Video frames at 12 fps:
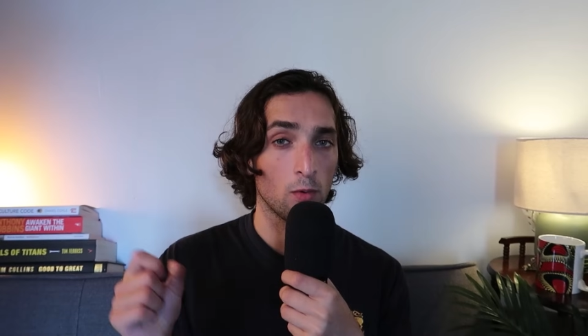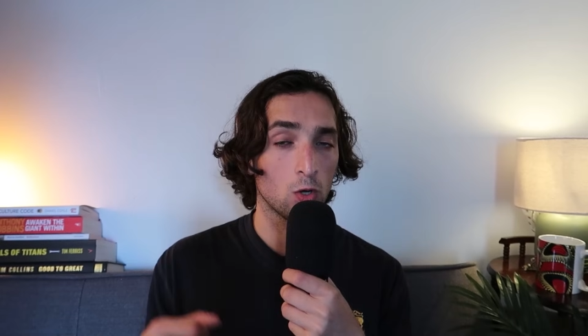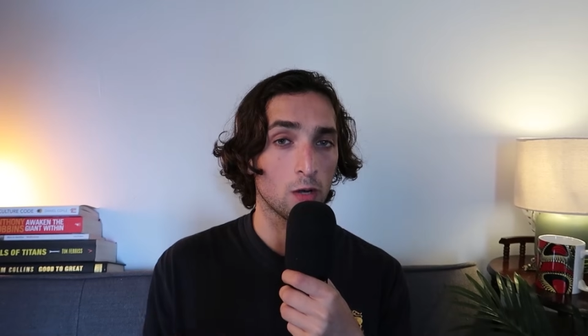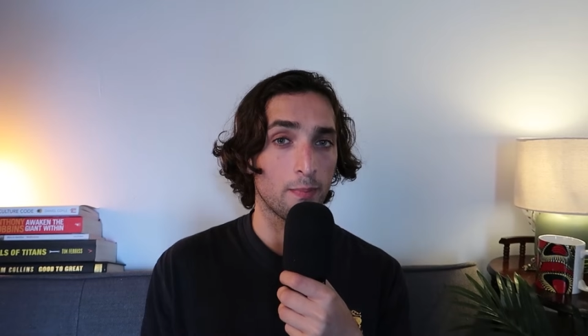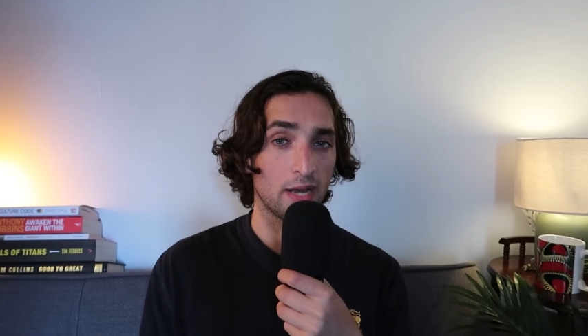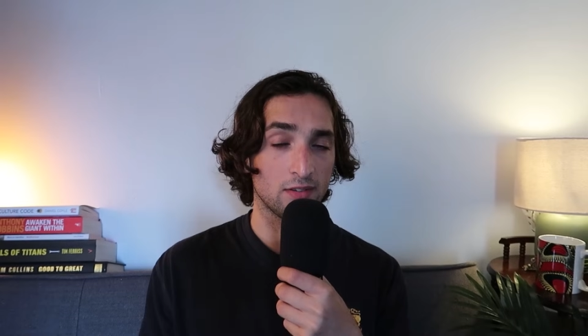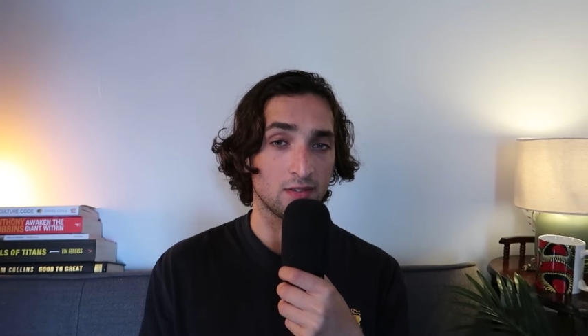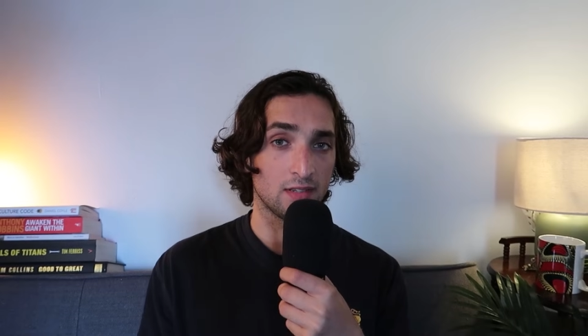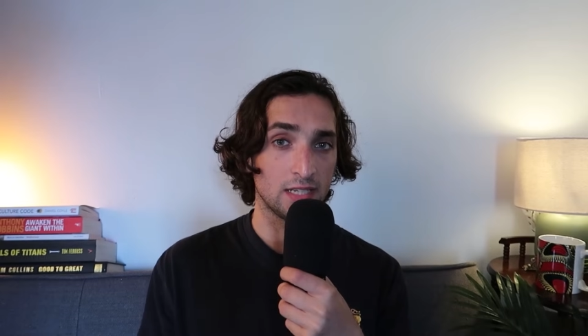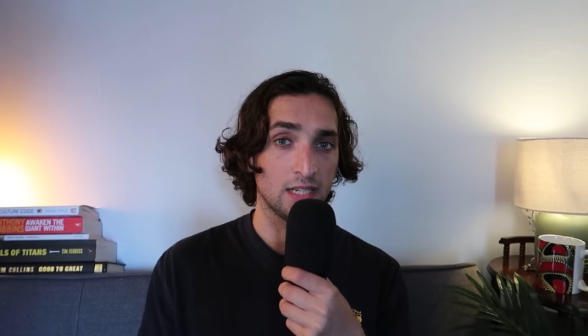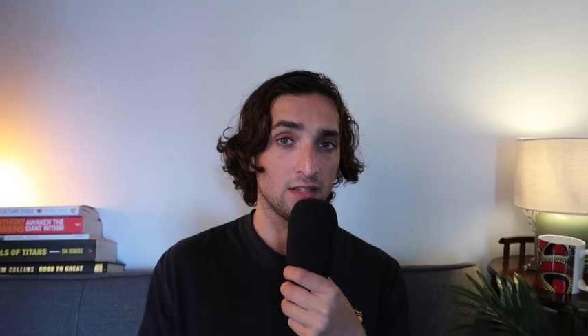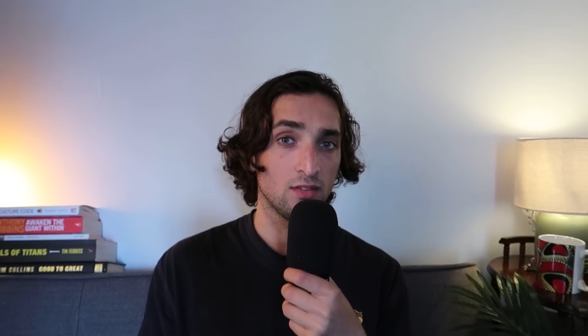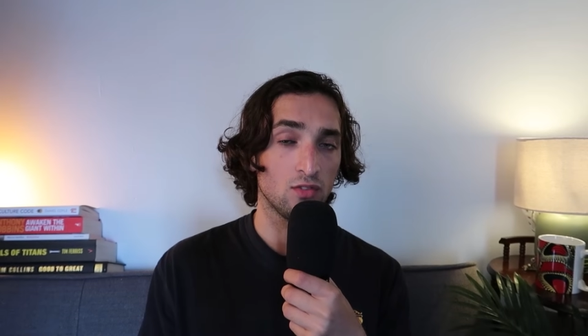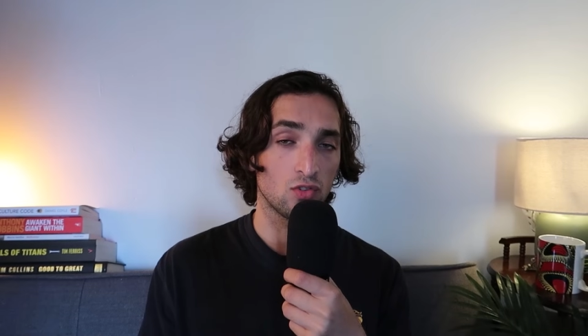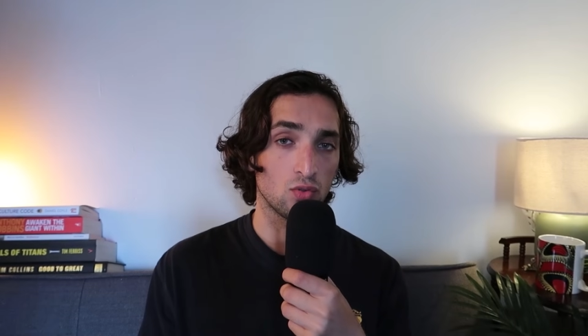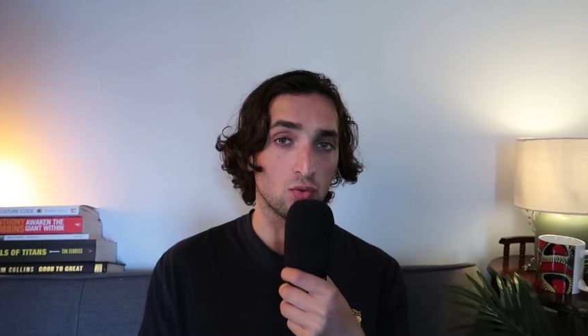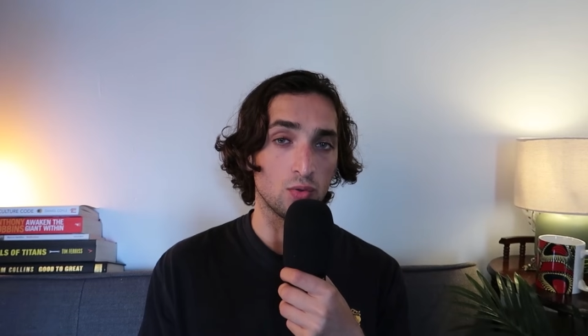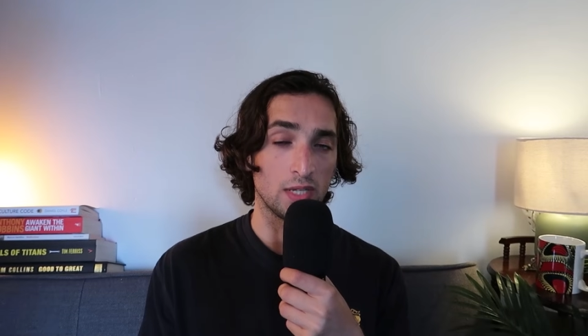more capacity
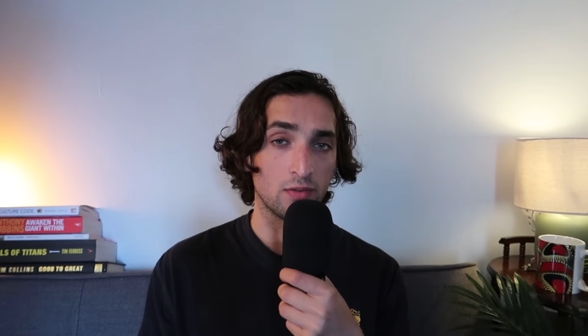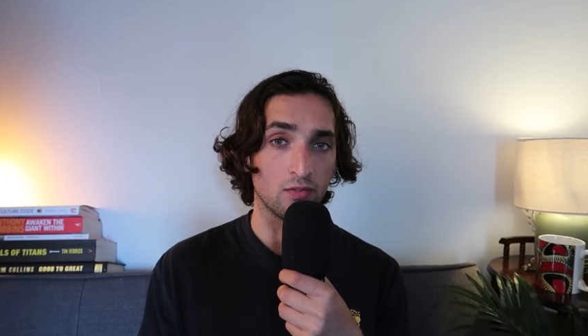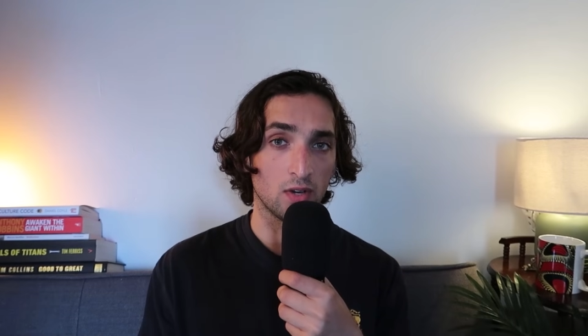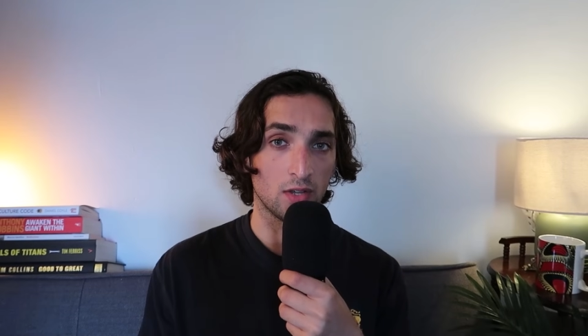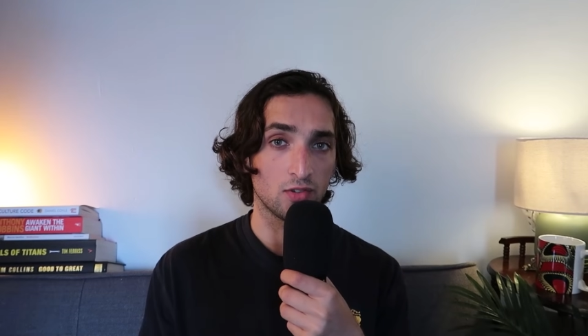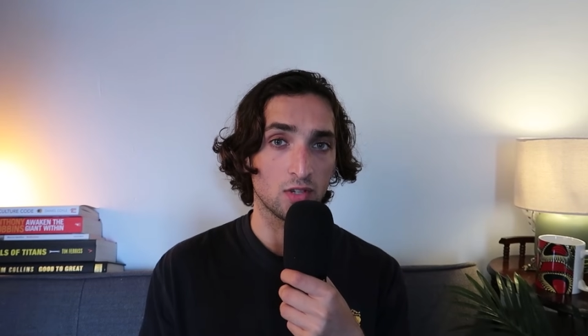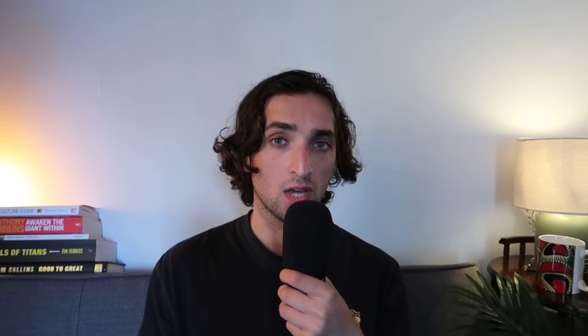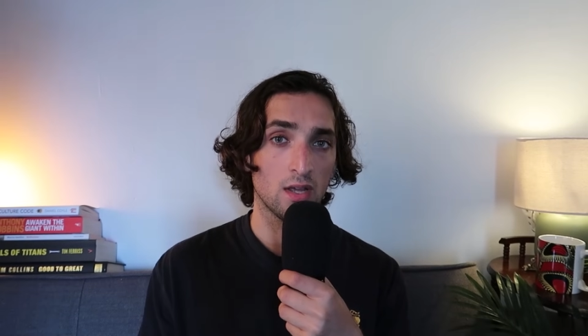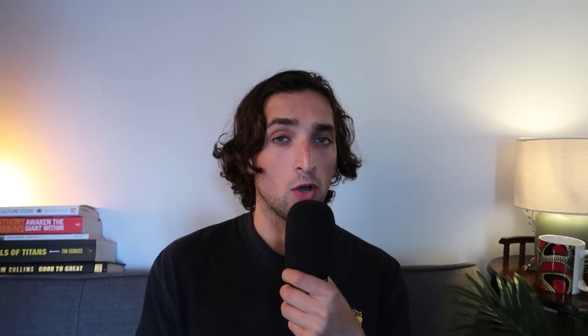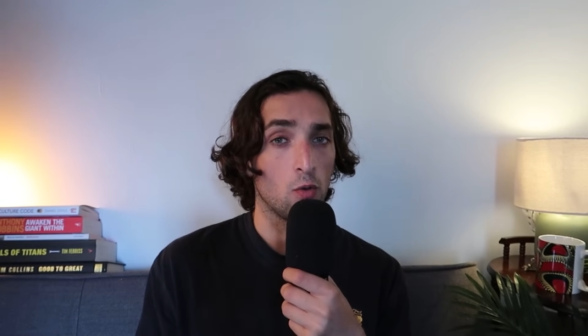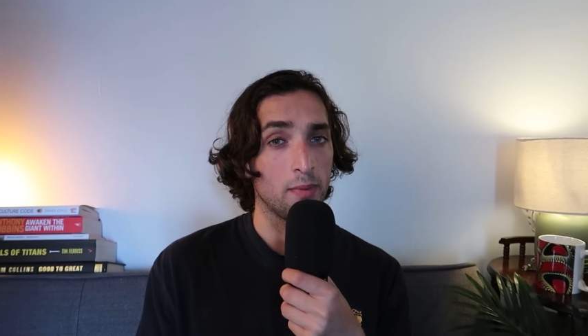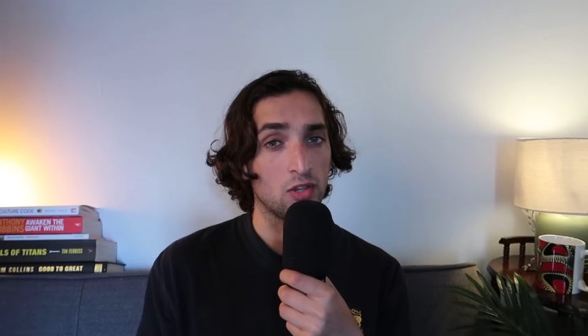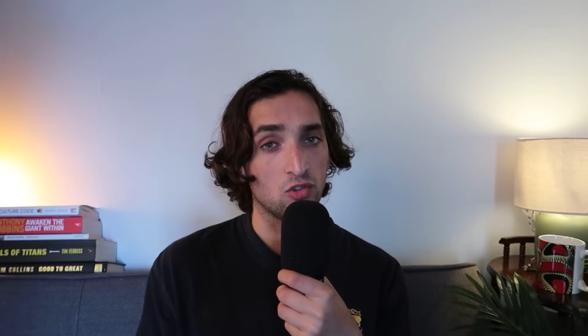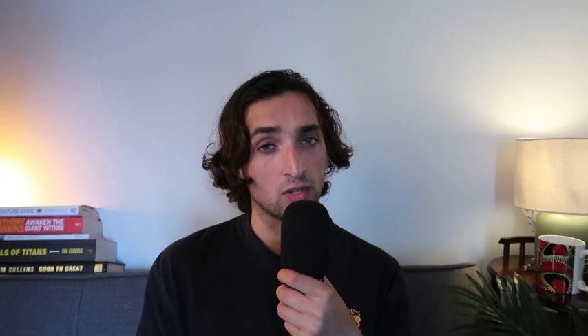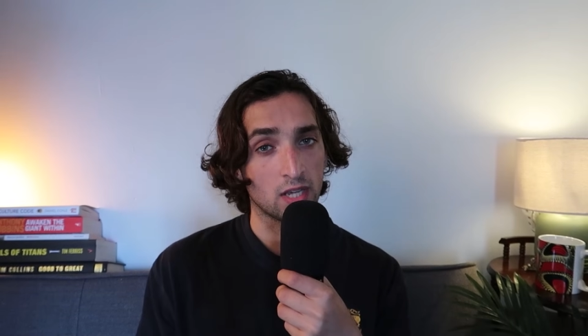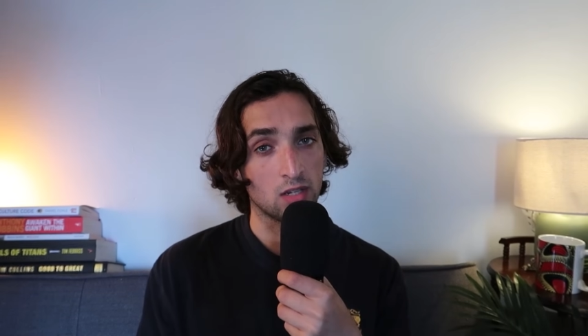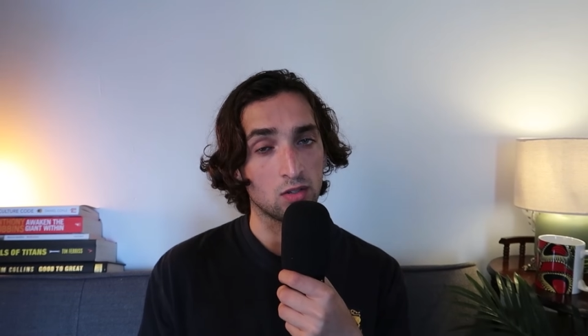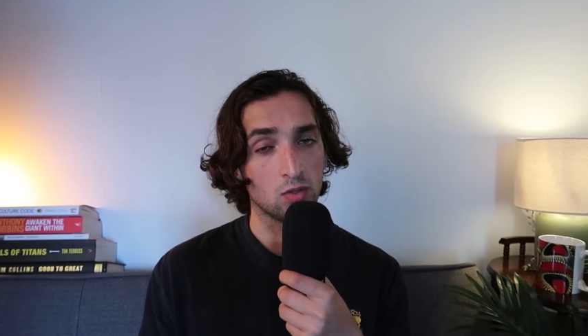to the inverter, by all means
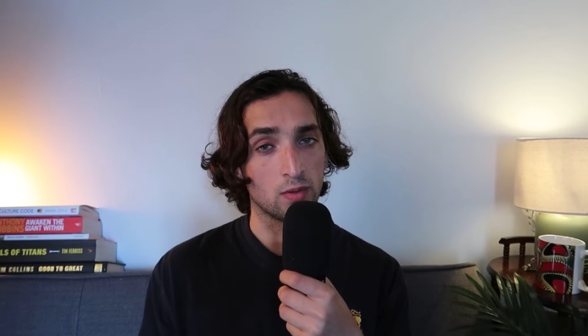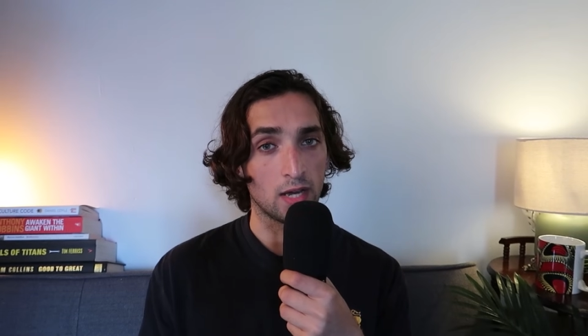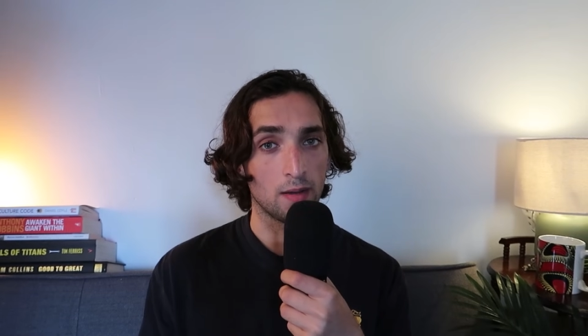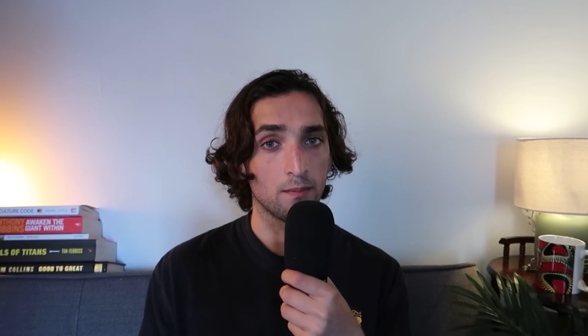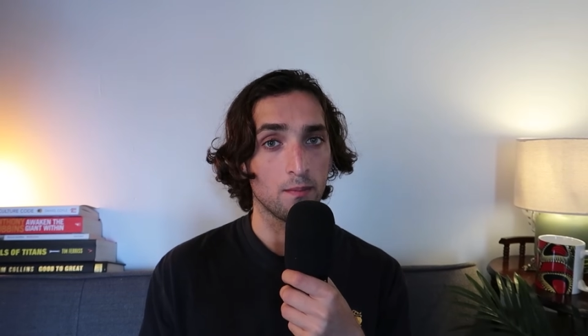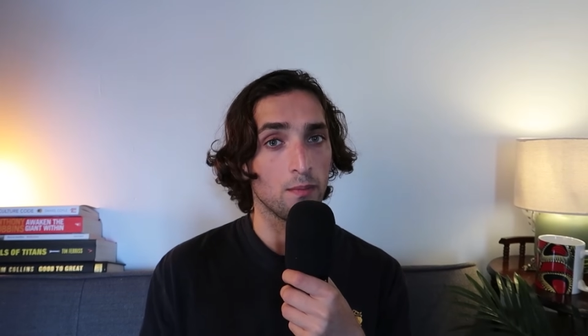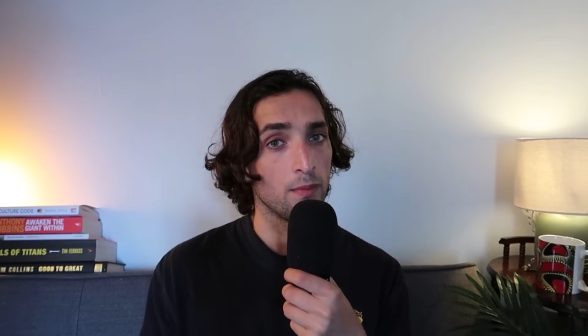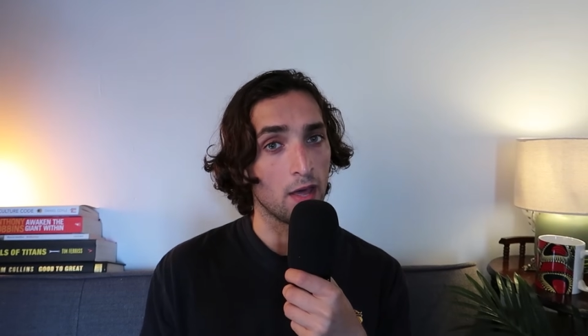you can do that